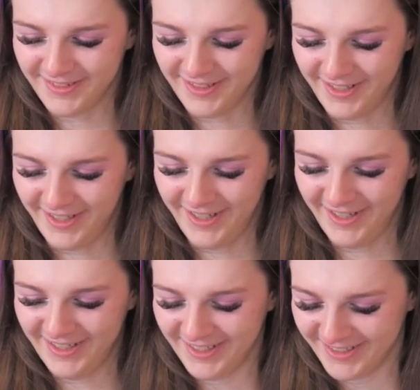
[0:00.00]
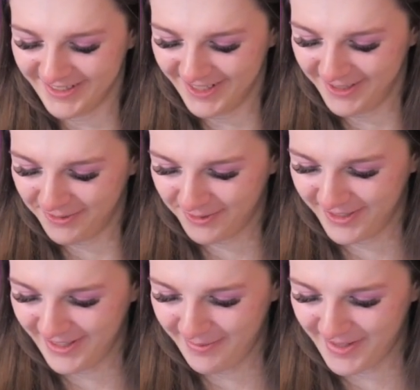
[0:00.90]
Well,
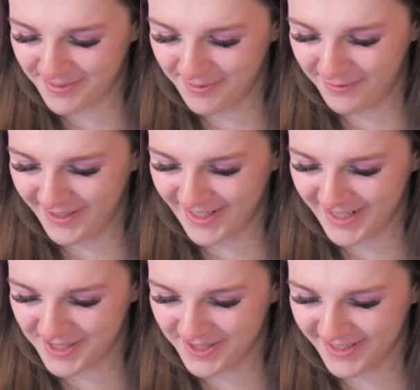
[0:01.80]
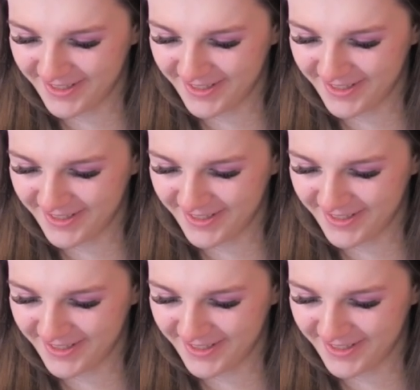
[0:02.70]
now that makes me feel like I shouldn't.